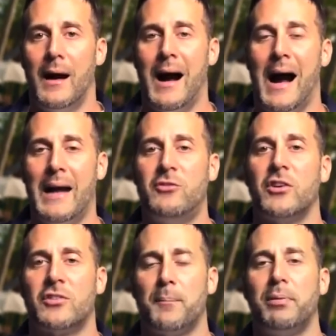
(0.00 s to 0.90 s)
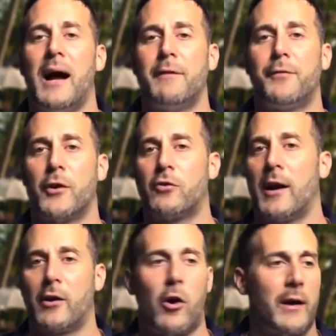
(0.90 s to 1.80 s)
I just applied for your
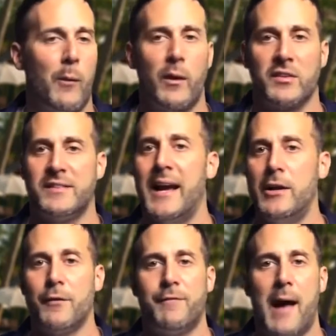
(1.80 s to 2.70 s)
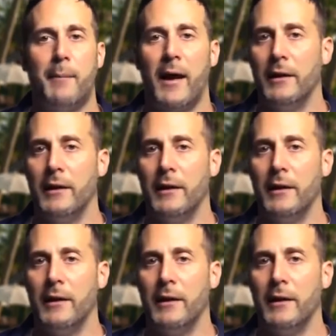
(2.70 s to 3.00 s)
credit card. I want to stay in your family.